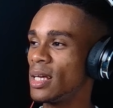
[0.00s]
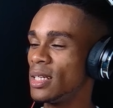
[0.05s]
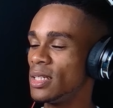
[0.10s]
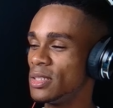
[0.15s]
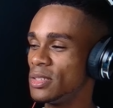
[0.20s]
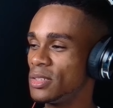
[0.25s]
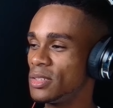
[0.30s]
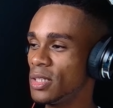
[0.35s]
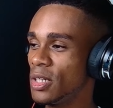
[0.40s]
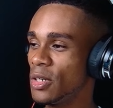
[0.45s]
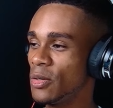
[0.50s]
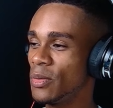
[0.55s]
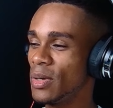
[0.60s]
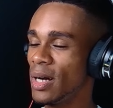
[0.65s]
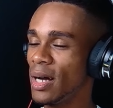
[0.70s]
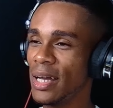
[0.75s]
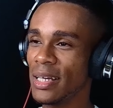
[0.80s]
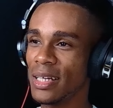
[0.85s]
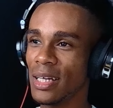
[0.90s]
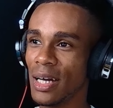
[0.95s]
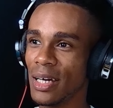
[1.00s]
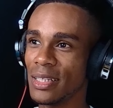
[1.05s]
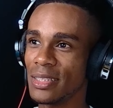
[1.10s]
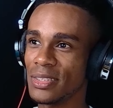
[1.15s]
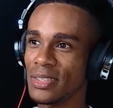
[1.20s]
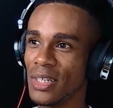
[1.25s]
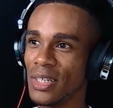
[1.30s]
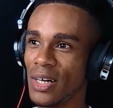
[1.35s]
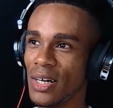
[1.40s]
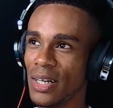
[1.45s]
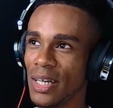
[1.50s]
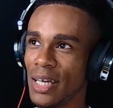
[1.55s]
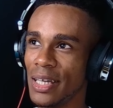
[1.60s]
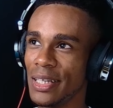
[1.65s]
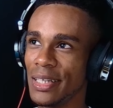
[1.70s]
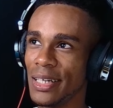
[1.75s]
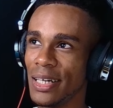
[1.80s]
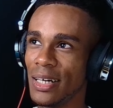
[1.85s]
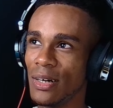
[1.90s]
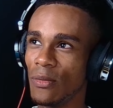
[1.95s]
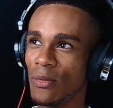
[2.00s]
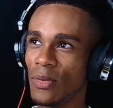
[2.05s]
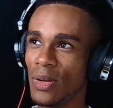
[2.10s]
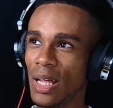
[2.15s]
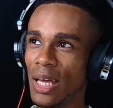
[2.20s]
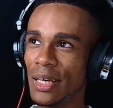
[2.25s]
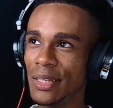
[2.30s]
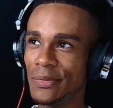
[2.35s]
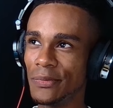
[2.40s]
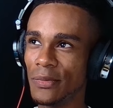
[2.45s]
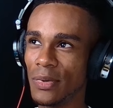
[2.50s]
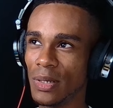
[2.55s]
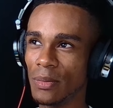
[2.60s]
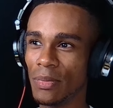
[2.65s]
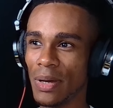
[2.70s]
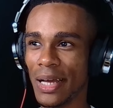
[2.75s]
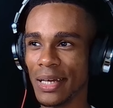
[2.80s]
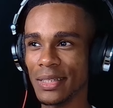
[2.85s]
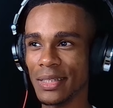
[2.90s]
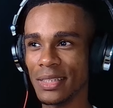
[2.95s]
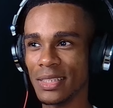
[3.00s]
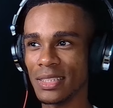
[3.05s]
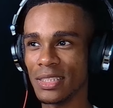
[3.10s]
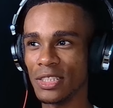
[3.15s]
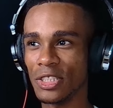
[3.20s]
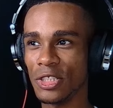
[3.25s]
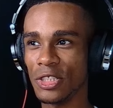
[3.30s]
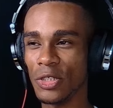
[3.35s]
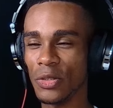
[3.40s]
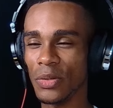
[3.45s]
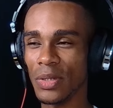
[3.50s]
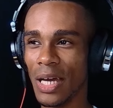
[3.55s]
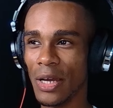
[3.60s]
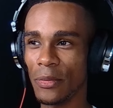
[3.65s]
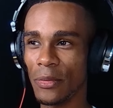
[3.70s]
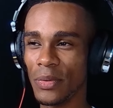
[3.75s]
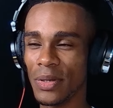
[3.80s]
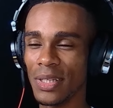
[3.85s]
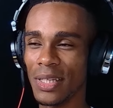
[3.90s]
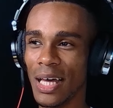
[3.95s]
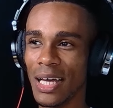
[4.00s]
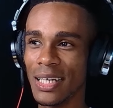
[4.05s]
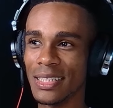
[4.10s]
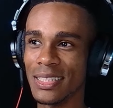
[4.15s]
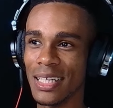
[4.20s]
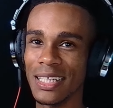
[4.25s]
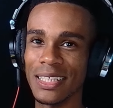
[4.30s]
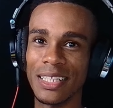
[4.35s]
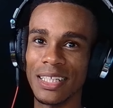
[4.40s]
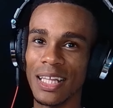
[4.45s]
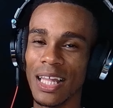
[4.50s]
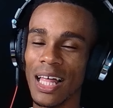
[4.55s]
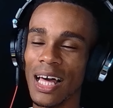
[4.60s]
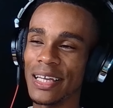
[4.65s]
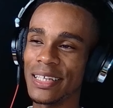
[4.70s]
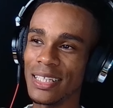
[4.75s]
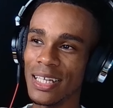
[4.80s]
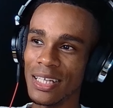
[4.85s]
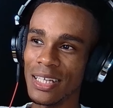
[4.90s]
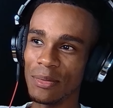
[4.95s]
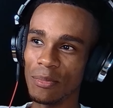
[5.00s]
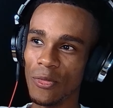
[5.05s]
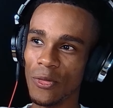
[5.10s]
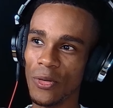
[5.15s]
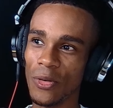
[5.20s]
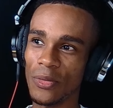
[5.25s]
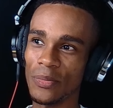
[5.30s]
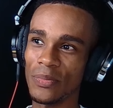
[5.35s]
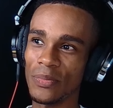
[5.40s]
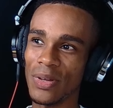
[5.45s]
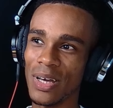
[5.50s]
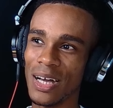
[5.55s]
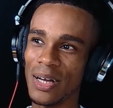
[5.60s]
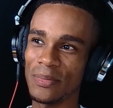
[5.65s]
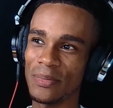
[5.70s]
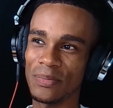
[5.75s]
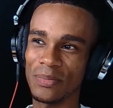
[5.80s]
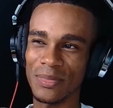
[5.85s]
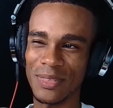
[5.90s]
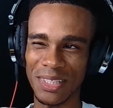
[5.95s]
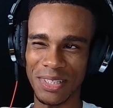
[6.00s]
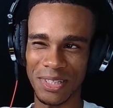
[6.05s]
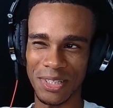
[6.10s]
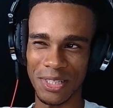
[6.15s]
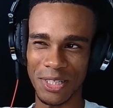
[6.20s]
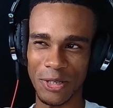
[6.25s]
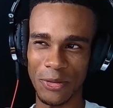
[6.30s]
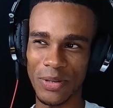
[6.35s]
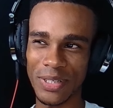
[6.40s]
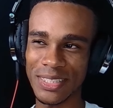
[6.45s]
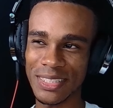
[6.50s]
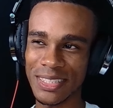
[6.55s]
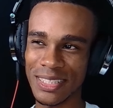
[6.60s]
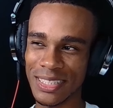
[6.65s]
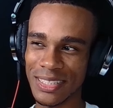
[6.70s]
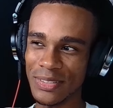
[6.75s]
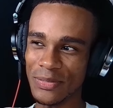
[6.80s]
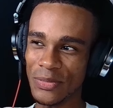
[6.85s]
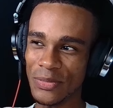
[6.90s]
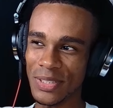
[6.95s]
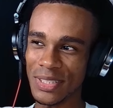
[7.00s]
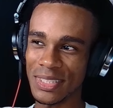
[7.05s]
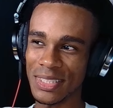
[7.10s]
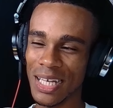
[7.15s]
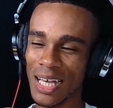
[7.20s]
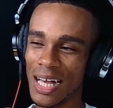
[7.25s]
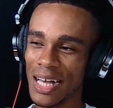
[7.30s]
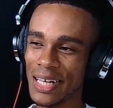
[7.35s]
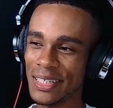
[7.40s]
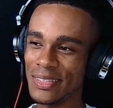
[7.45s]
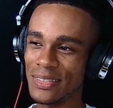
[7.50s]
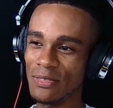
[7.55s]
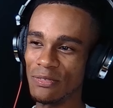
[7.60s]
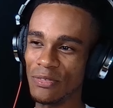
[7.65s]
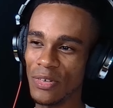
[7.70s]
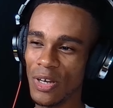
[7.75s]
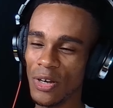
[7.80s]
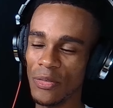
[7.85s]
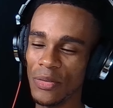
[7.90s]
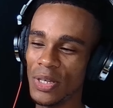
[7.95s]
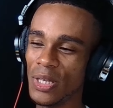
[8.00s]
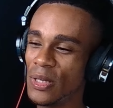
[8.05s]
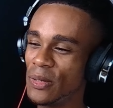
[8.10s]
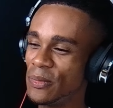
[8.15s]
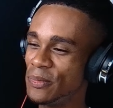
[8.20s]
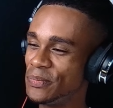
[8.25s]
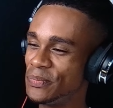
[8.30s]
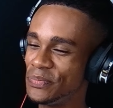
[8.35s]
so I got a song, and when I went back and listened to it, I realized I didn't like it anymore. The lyrics, it was it